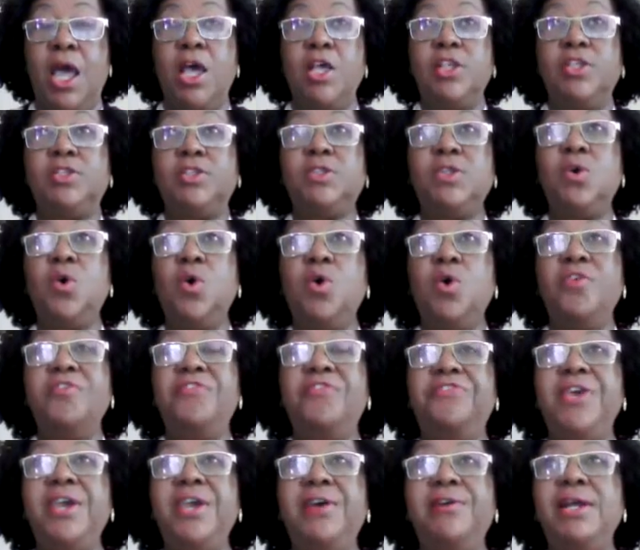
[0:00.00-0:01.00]
So
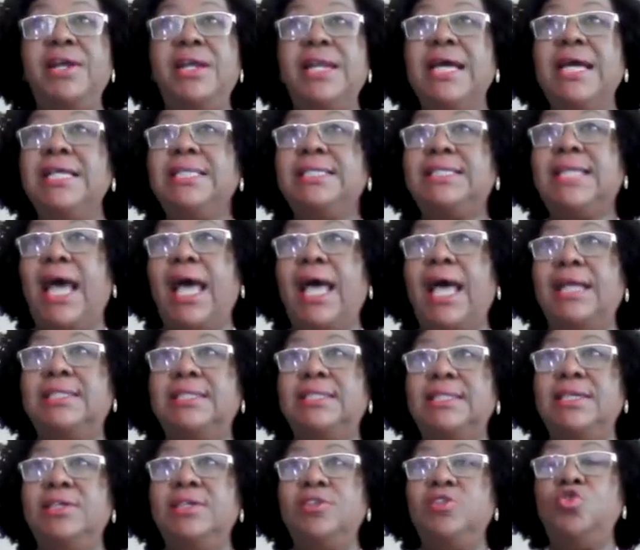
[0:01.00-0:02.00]
fear and
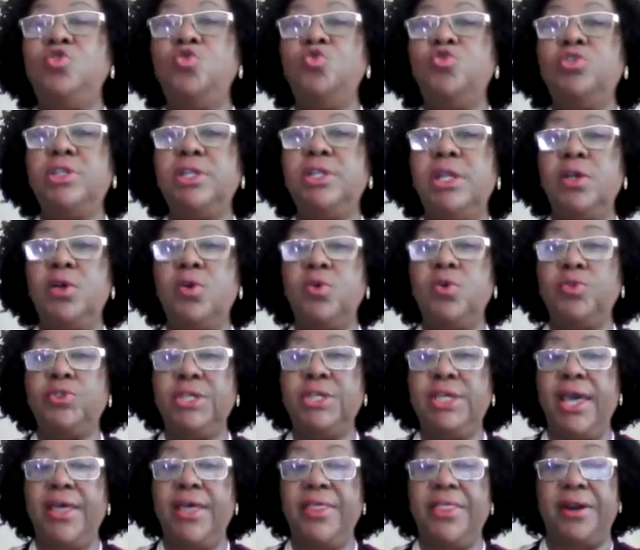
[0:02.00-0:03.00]
anxiety usually go
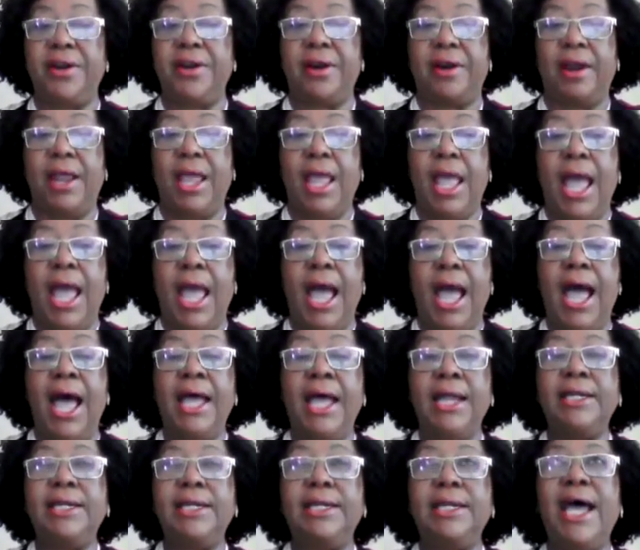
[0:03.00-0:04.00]
together.
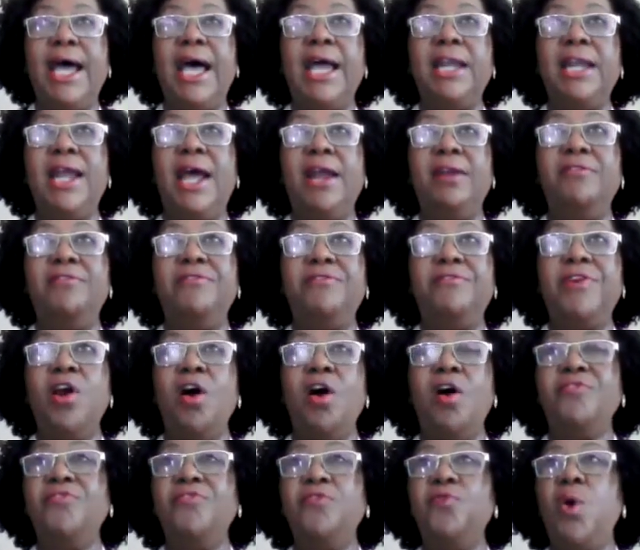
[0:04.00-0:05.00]
And very
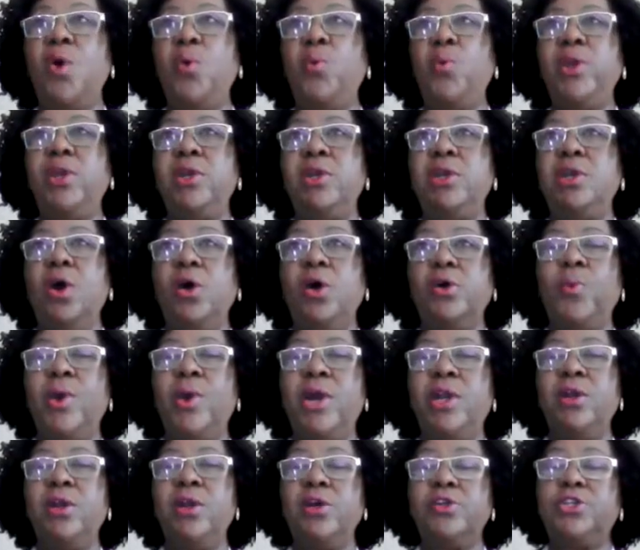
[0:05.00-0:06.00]
often when we're
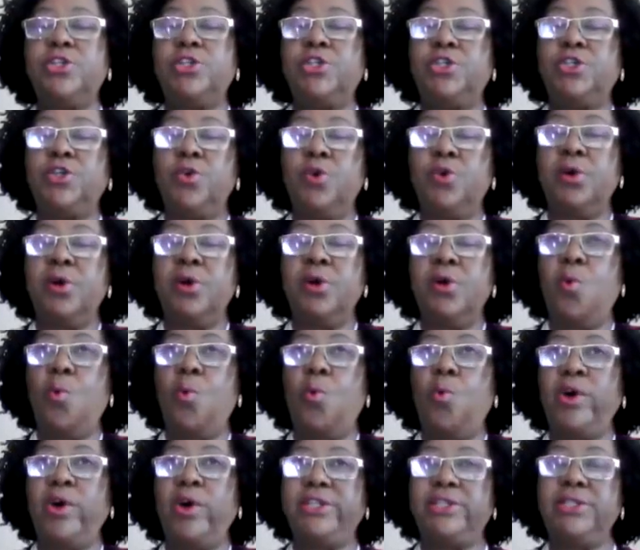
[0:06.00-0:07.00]
not sure
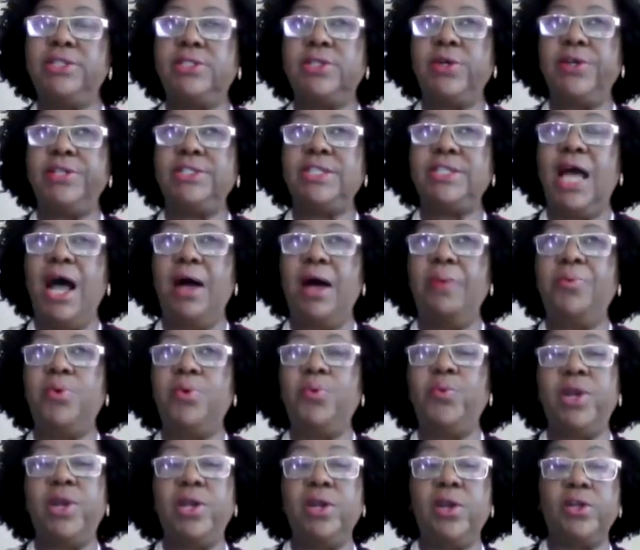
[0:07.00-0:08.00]
what is going to
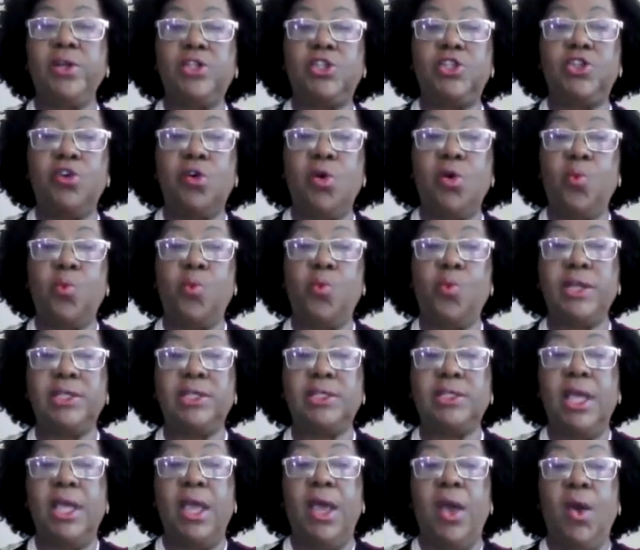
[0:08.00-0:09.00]
happen, we're not sure
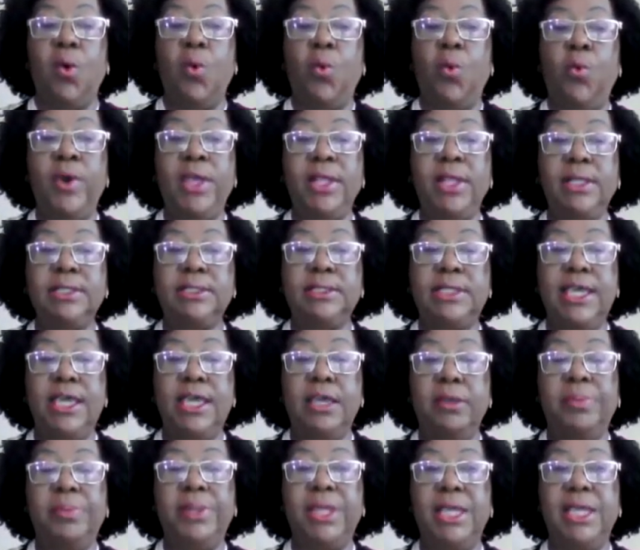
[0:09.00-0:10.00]
what will
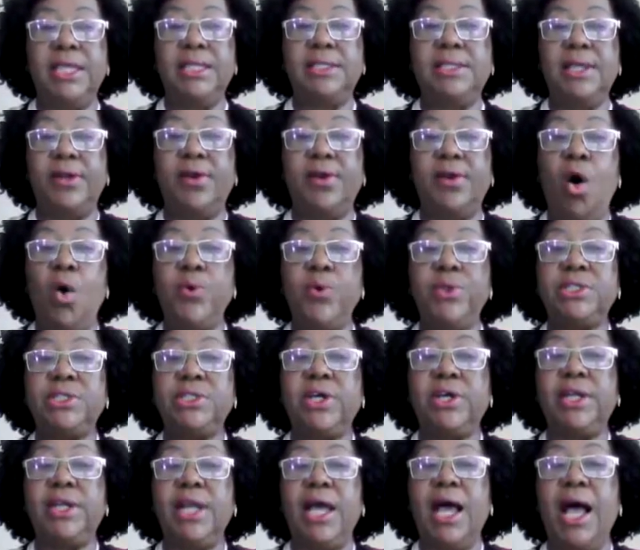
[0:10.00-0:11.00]
take place and how it's
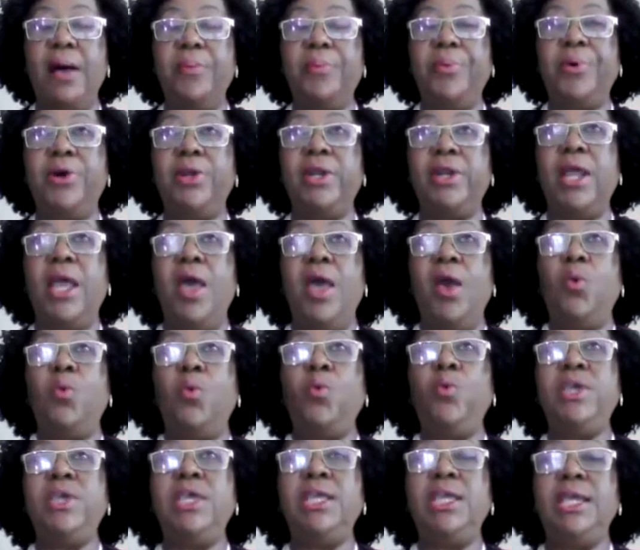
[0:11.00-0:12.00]
going to happen,
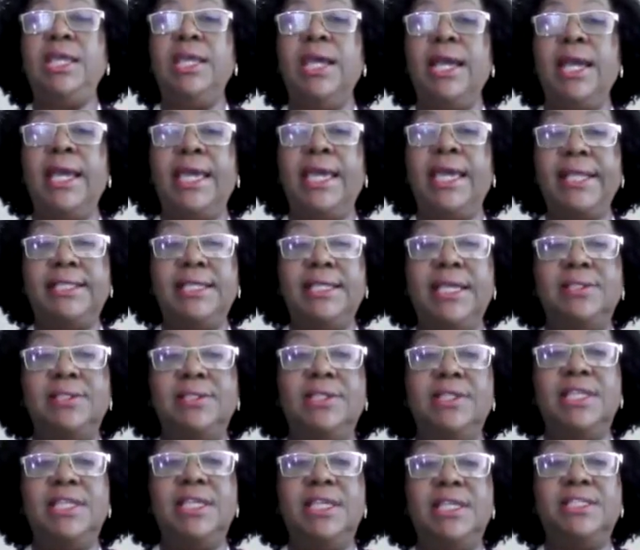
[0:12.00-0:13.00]
we get
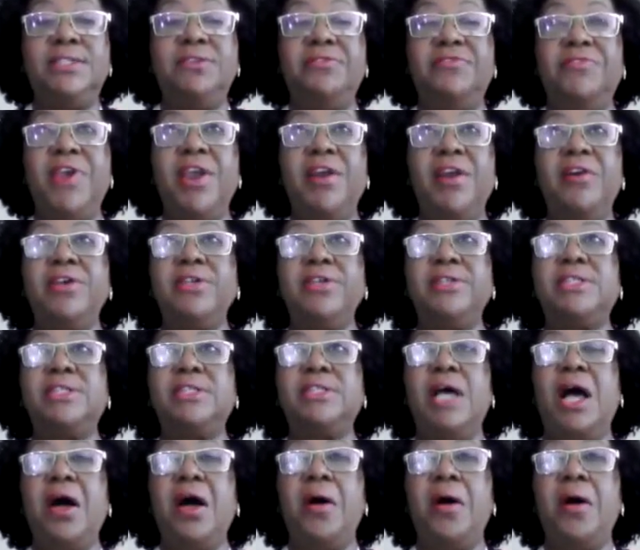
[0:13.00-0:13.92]
into these various